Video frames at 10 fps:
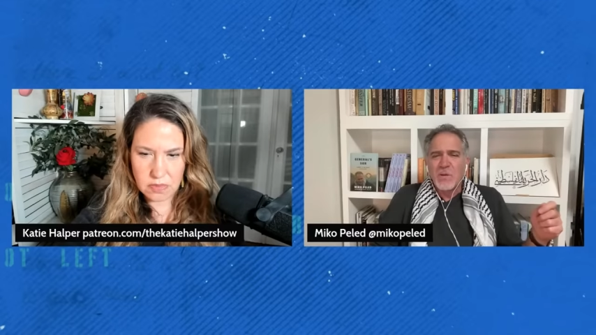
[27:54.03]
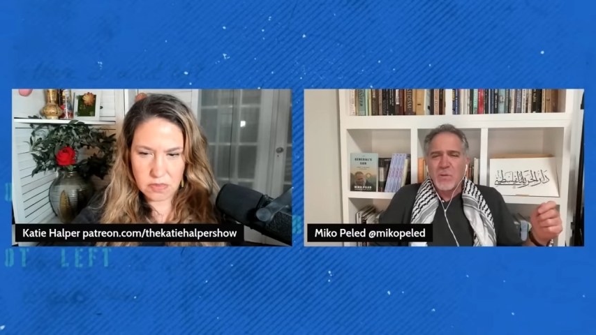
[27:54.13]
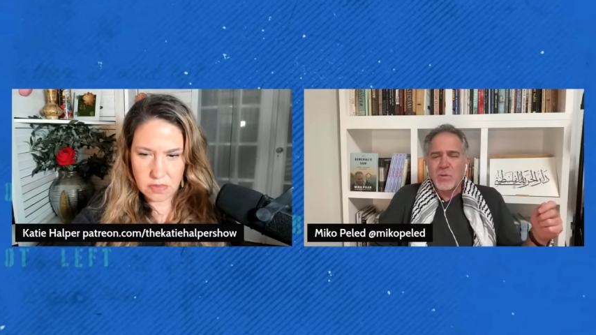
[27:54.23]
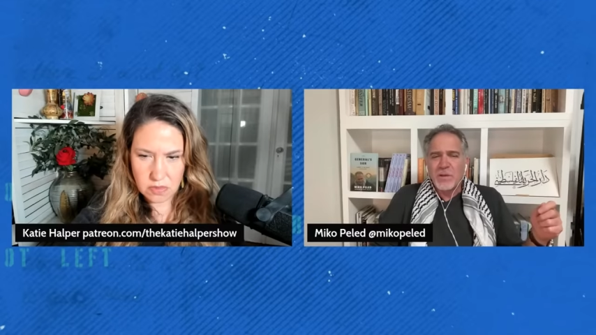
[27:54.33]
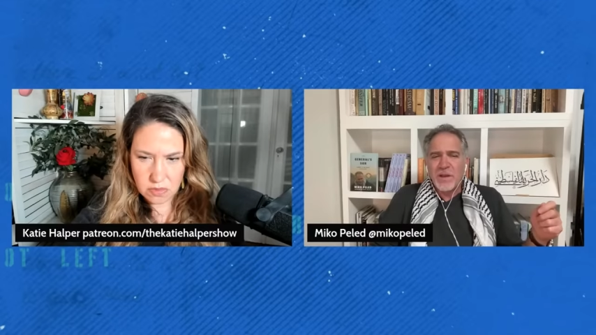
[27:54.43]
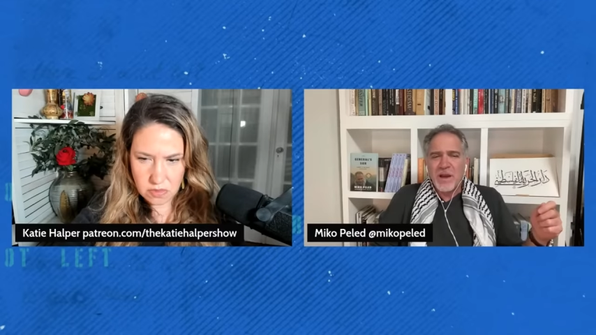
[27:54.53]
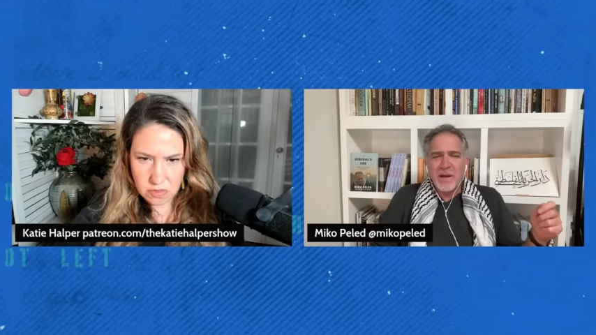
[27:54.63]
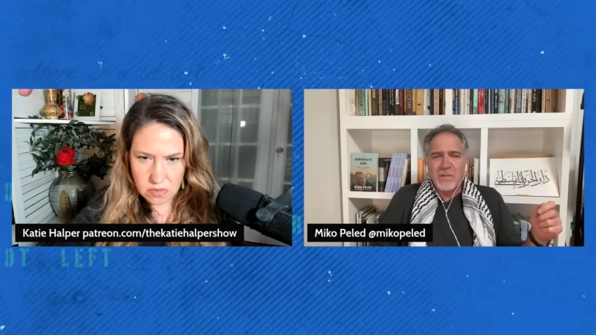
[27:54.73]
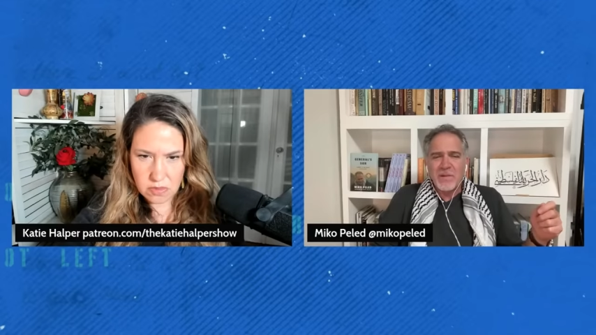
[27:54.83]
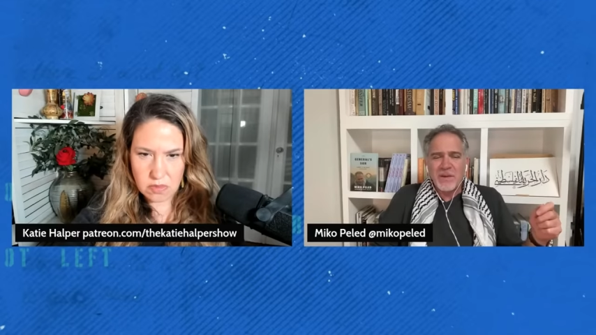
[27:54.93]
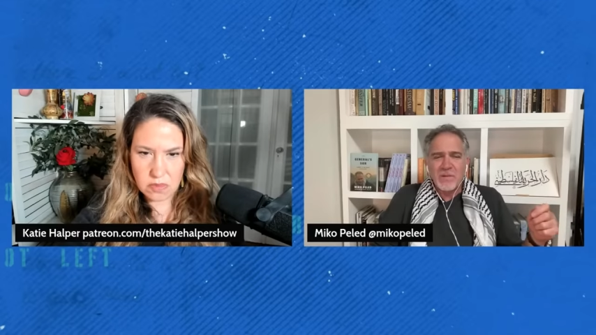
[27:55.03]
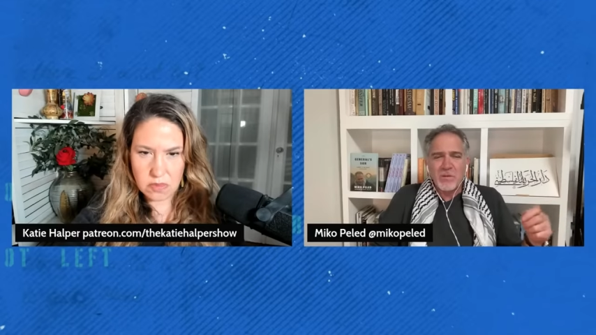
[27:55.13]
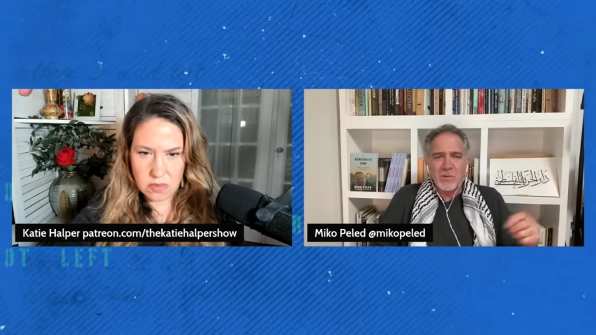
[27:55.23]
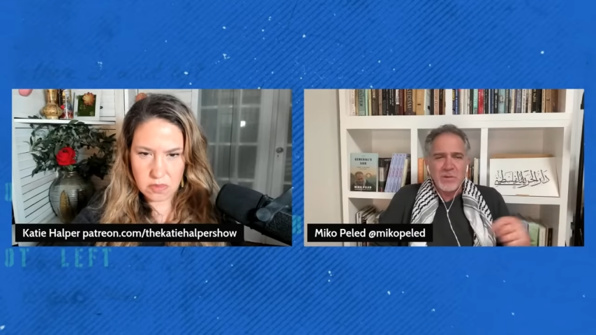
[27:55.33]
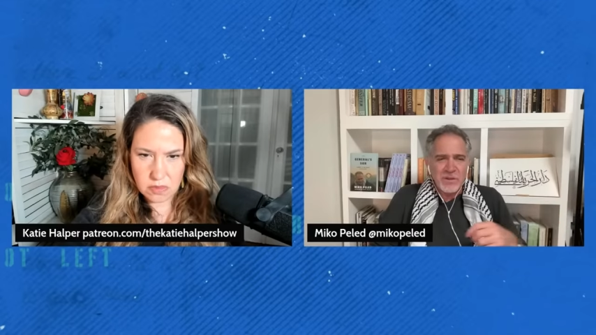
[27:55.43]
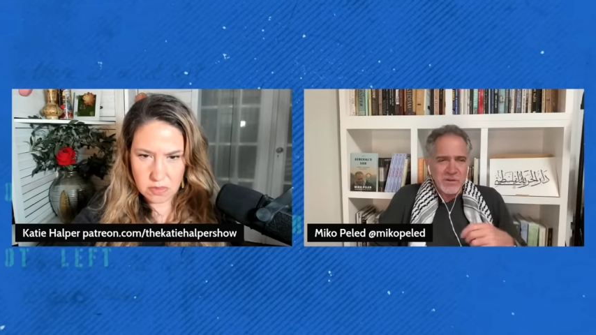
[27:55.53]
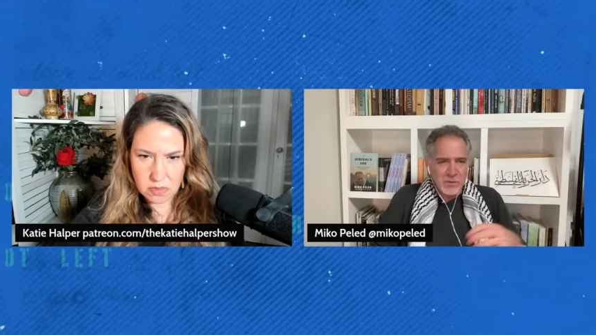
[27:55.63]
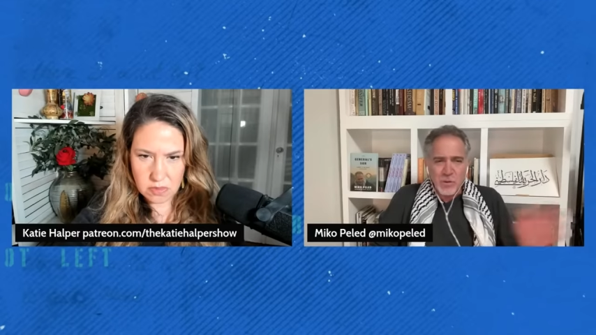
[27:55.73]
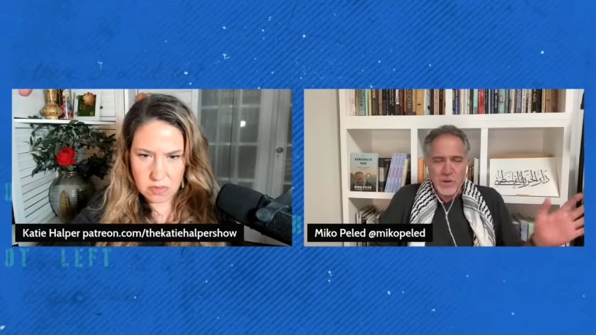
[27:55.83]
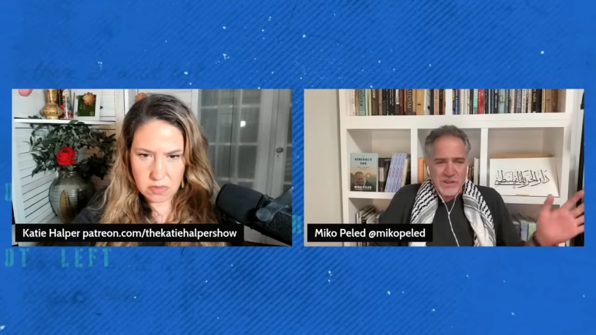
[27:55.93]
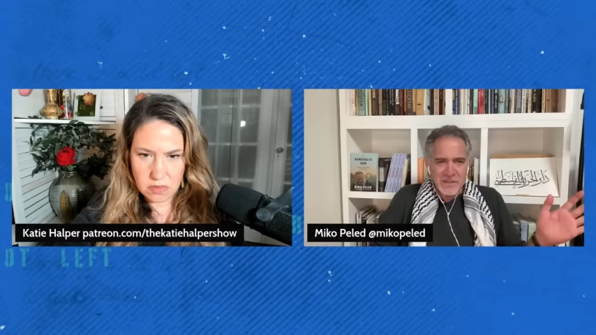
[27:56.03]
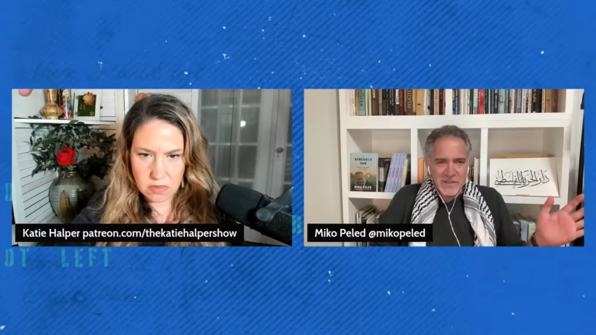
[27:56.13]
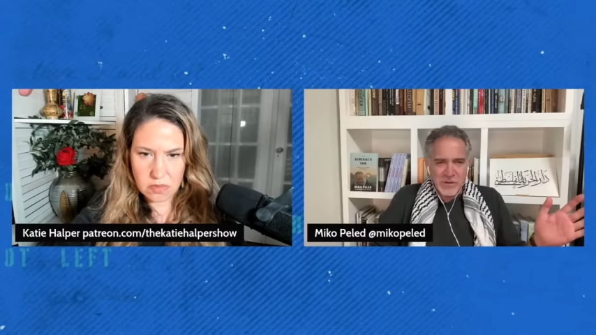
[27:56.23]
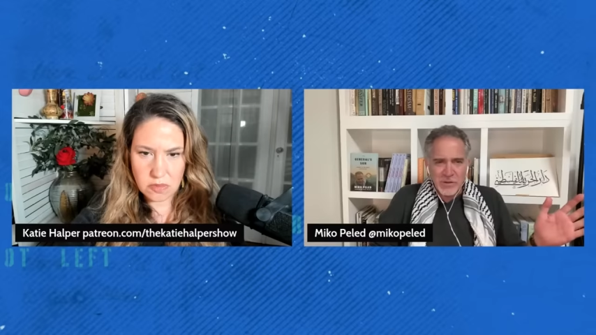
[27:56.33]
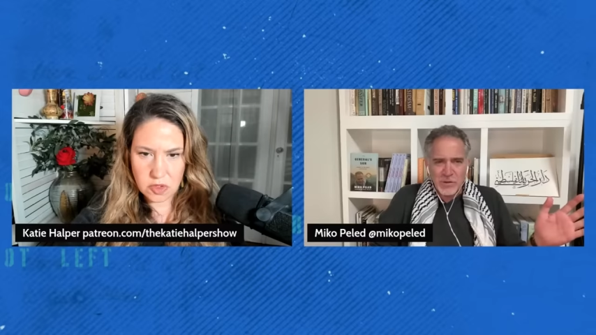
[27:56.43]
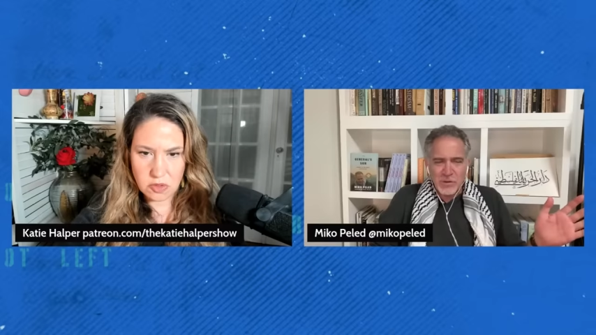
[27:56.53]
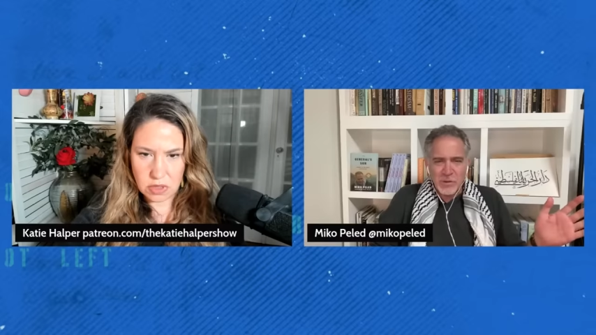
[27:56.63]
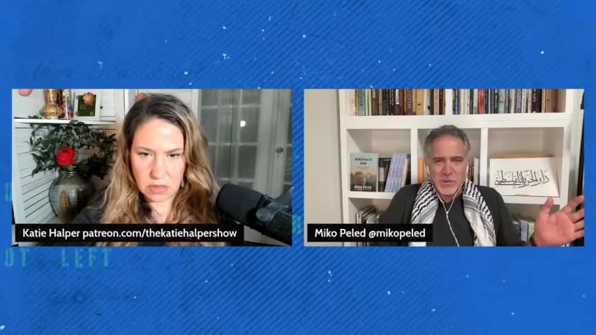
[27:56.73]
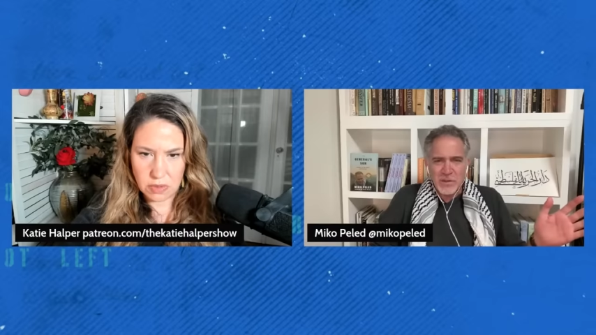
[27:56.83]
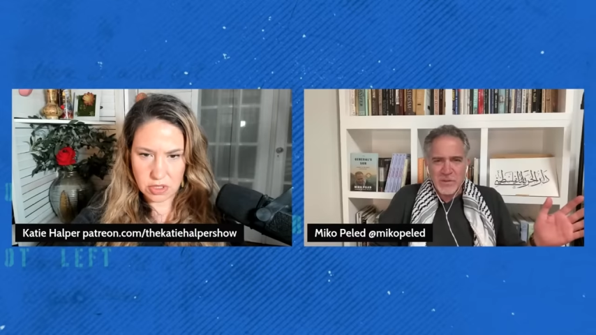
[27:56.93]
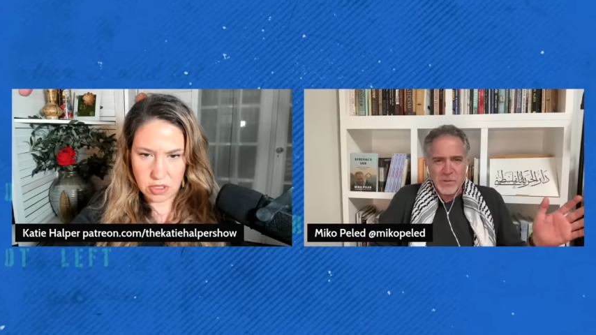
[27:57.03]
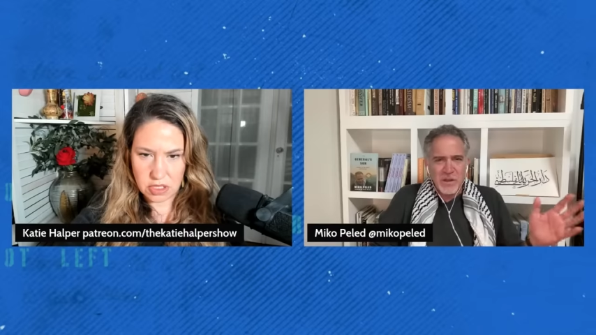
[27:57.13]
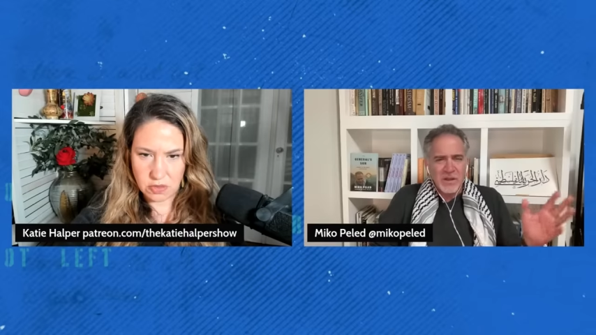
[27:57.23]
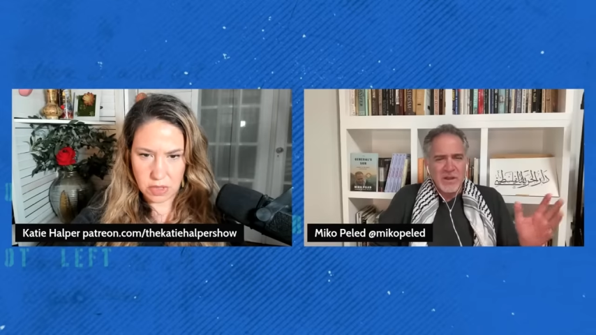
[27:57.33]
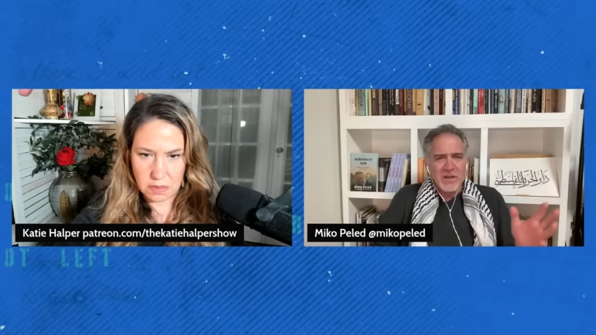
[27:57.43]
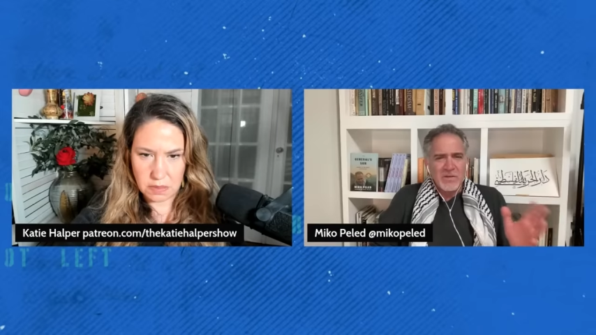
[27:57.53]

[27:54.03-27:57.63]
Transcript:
Speaker 1: will become will be ruins, turned to right, ruins. We'll turn well, to rubble.